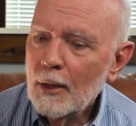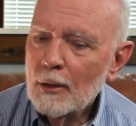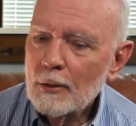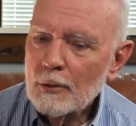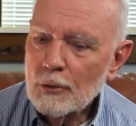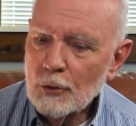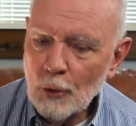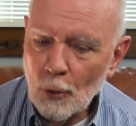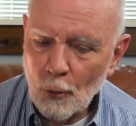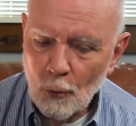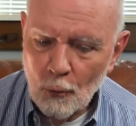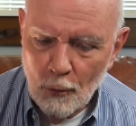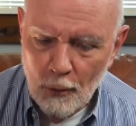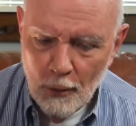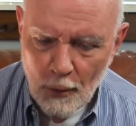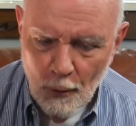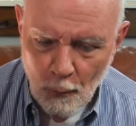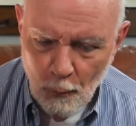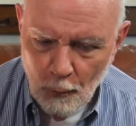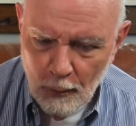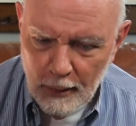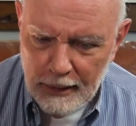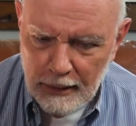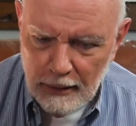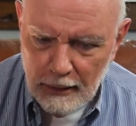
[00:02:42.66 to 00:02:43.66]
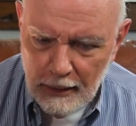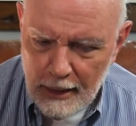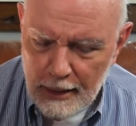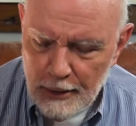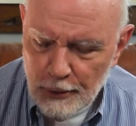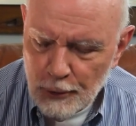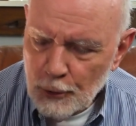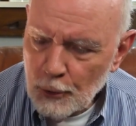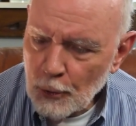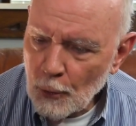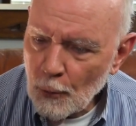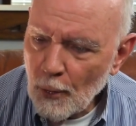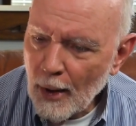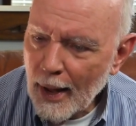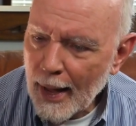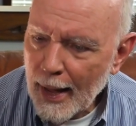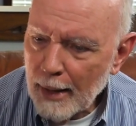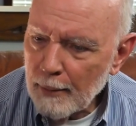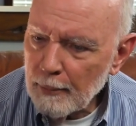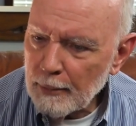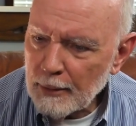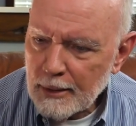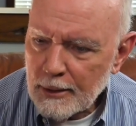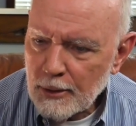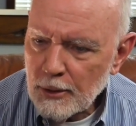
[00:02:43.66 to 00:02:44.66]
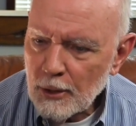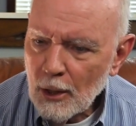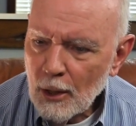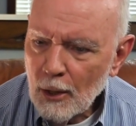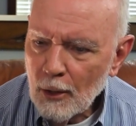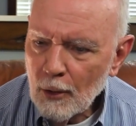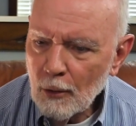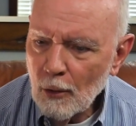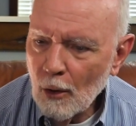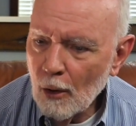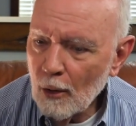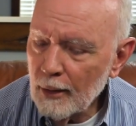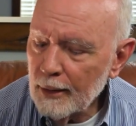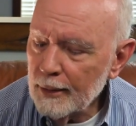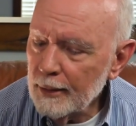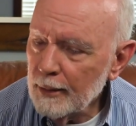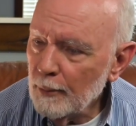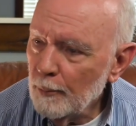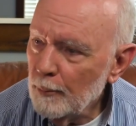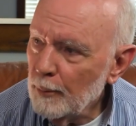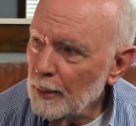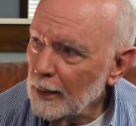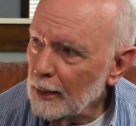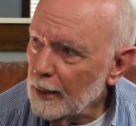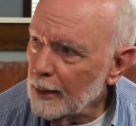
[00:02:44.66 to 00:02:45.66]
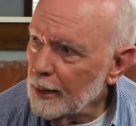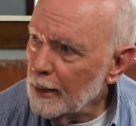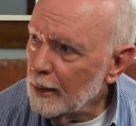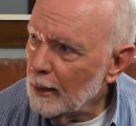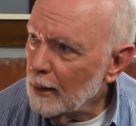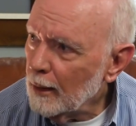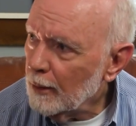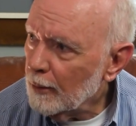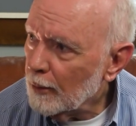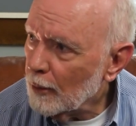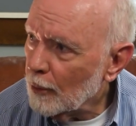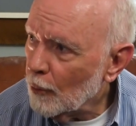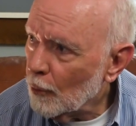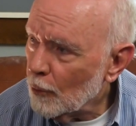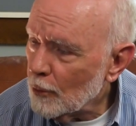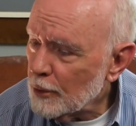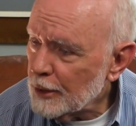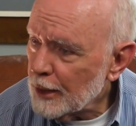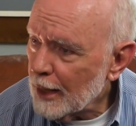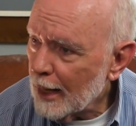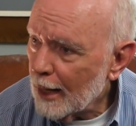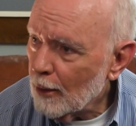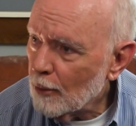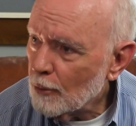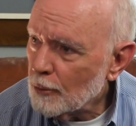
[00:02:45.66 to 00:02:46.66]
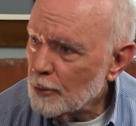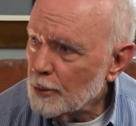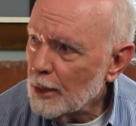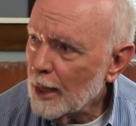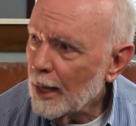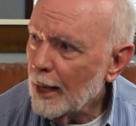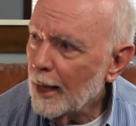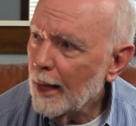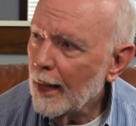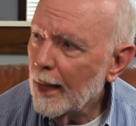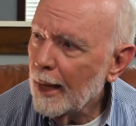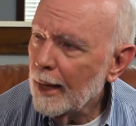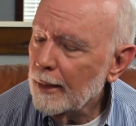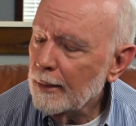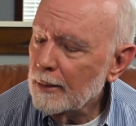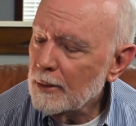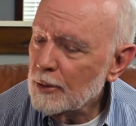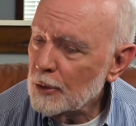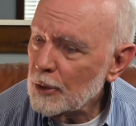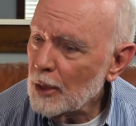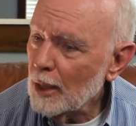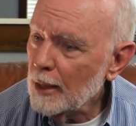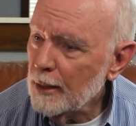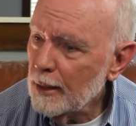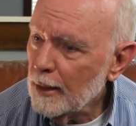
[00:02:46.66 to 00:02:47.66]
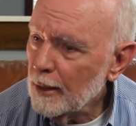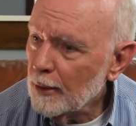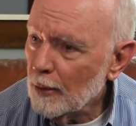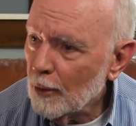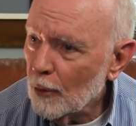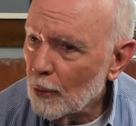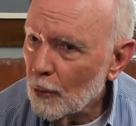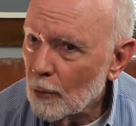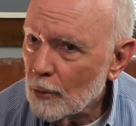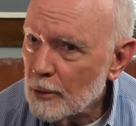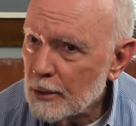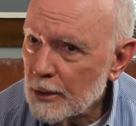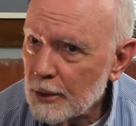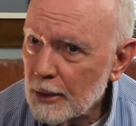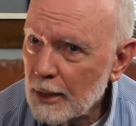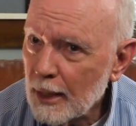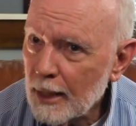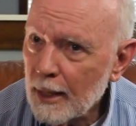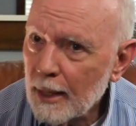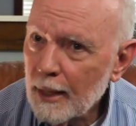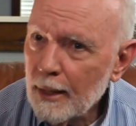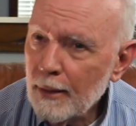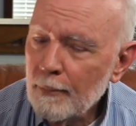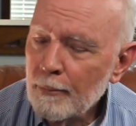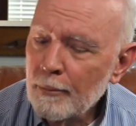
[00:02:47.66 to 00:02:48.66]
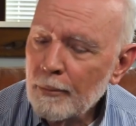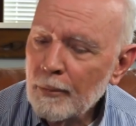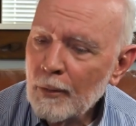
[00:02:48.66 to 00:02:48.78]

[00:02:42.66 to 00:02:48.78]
So with these two habits, calling the building the Lord's house and Sunday the Lord's Day,